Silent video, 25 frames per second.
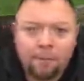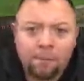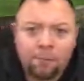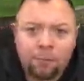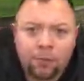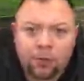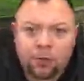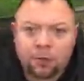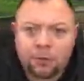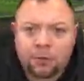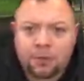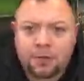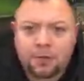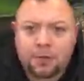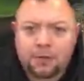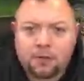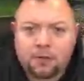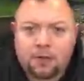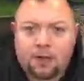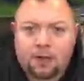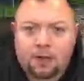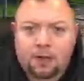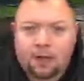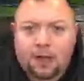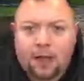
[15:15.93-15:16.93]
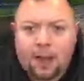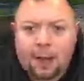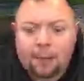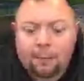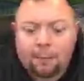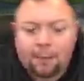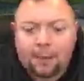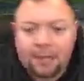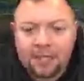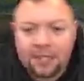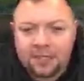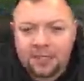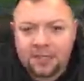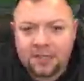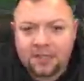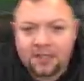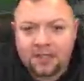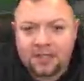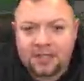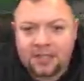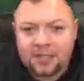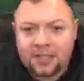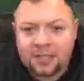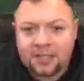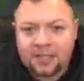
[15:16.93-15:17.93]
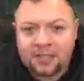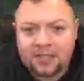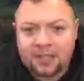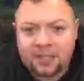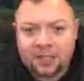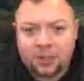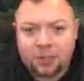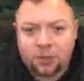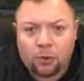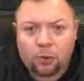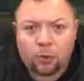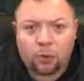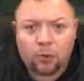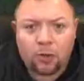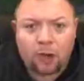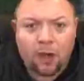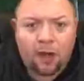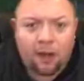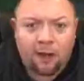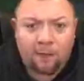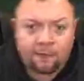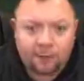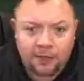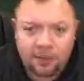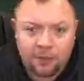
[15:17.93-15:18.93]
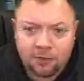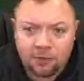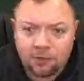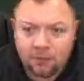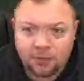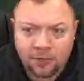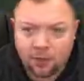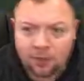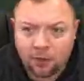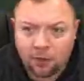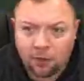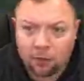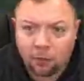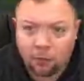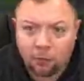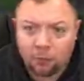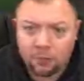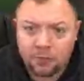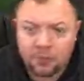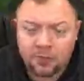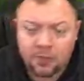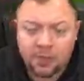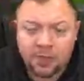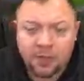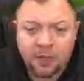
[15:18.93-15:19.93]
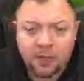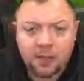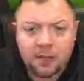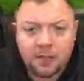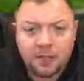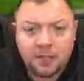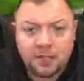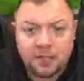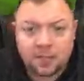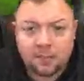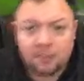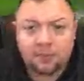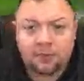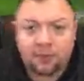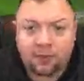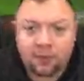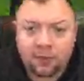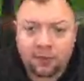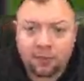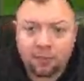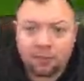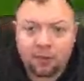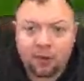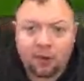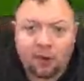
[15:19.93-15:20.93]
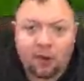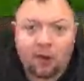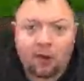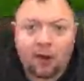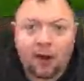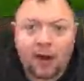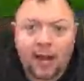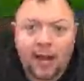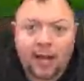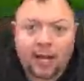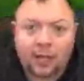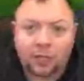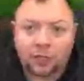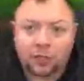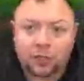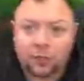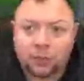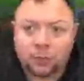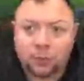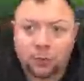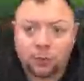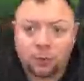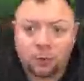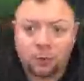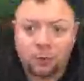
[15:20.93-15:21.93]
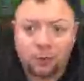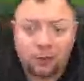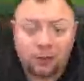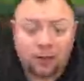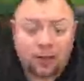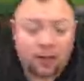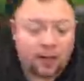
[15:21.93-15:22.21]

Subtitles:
There's a lot of businesses in these old officers' homes. Some of them are actual